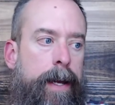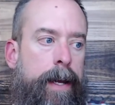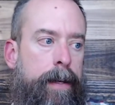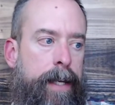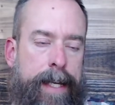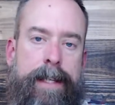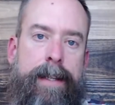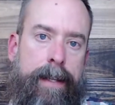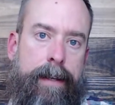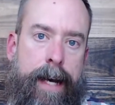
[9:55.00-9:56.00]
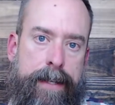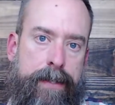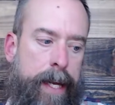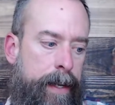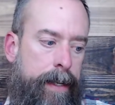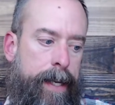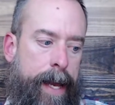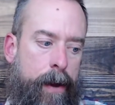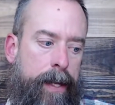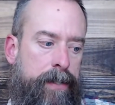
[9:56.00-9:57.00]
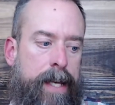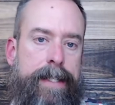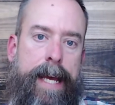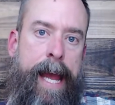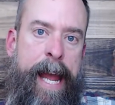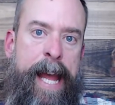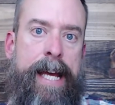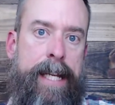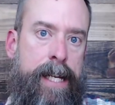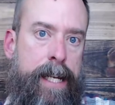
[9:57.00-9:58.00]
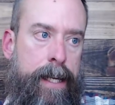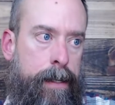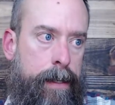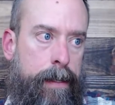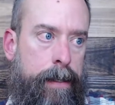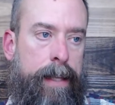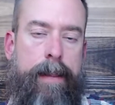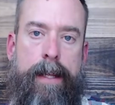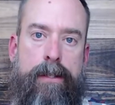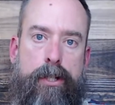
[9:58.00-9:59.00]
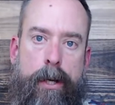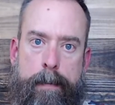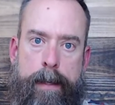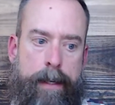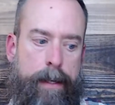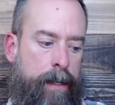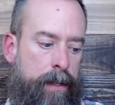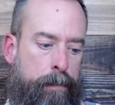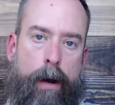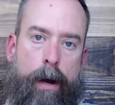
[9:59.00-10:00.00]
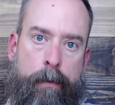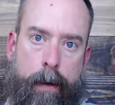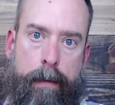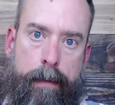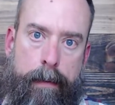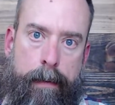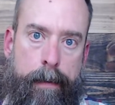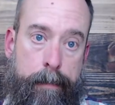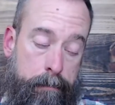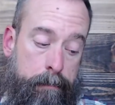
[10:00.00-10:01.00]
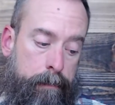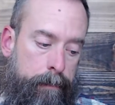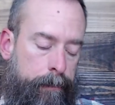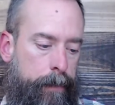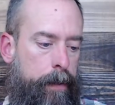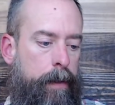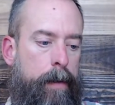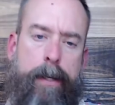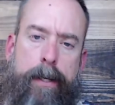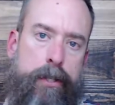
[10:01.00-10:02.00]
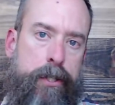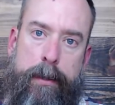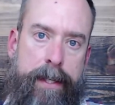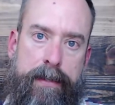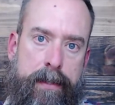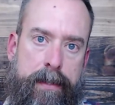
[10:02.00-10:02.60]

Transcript: in the Isaiah account, it says, and and then judgment is brought forth. But Yeshua doesn't